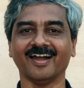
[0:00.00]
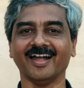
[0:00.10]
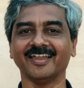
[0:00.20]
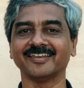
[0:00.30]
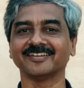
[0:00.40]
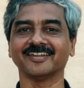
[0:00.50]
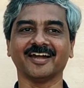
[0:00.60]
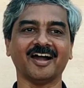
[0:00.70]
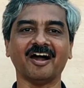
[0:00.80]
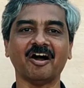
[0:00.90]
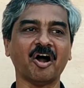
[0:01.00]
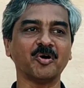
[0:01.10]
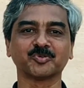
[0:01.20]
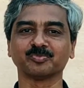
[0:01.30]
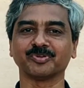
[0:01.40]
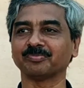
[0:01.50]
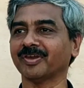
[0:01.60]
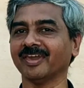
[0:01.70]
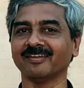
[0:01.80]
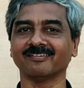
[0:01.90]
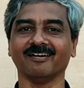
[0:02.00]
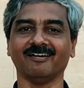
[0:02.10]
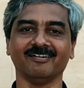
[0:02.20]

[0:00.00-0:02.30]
and how to prepare